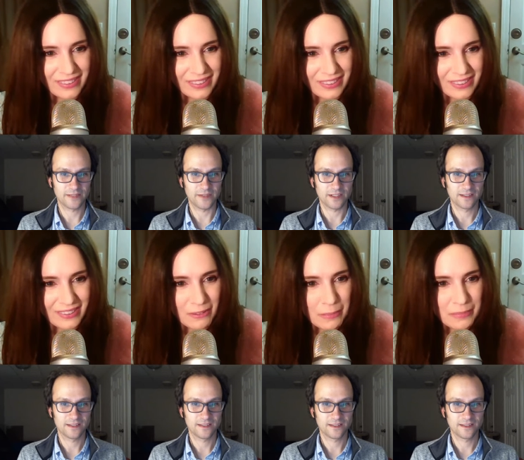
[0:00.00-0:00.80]
Speaker 1: Come here.
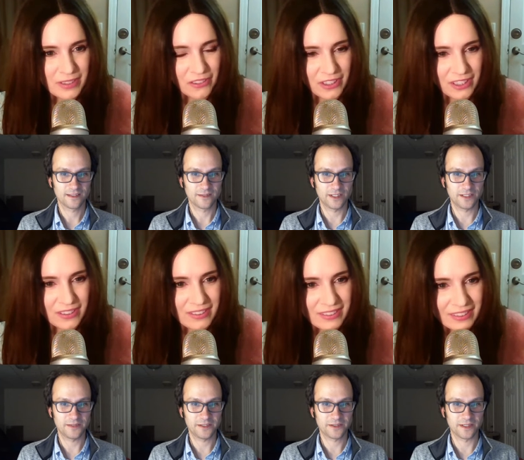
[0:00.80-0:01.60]
Run
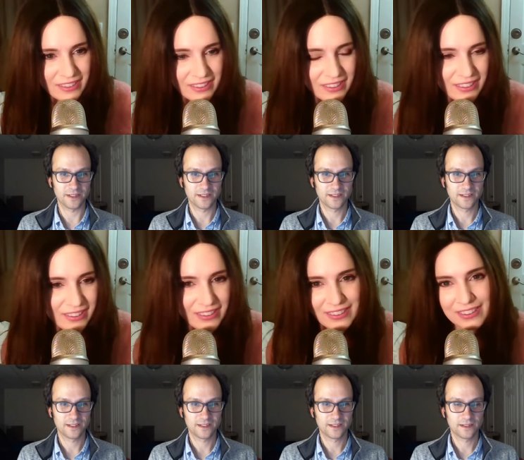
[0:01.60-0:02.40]
into my sword.
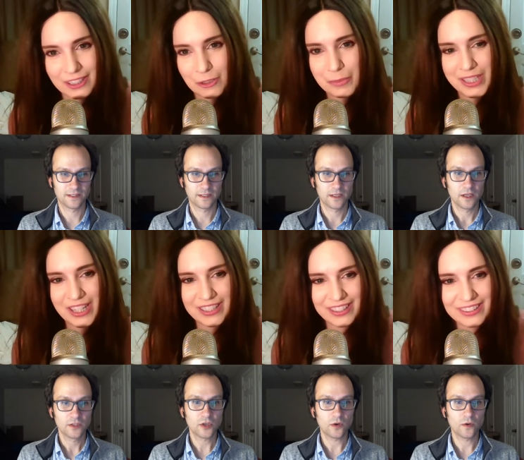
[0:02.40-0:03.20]
Speaker 2: The
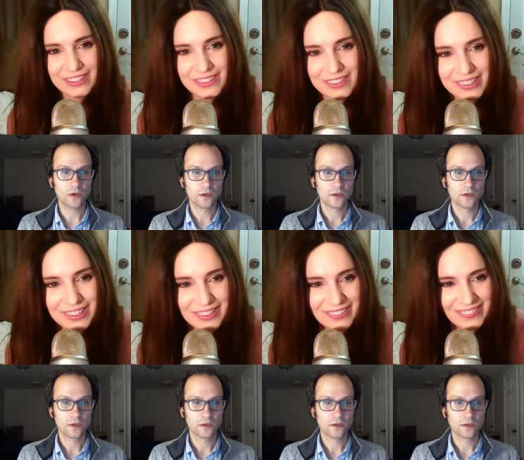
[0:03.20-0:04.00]
Illuminati.
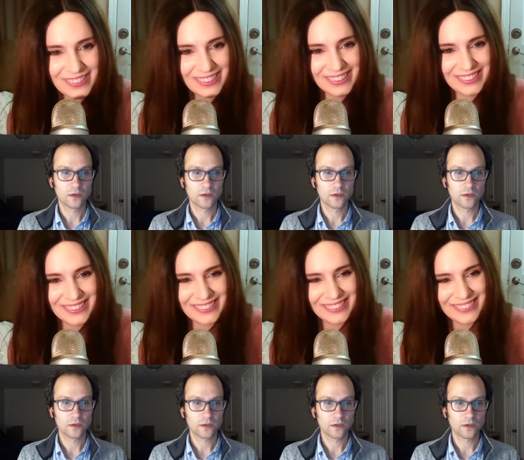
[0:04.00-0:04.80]

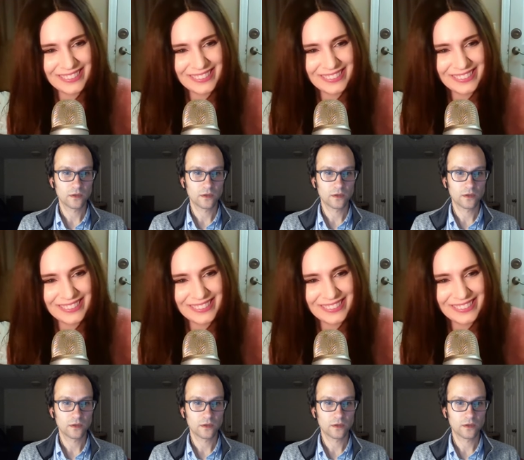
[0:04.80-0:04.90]
So...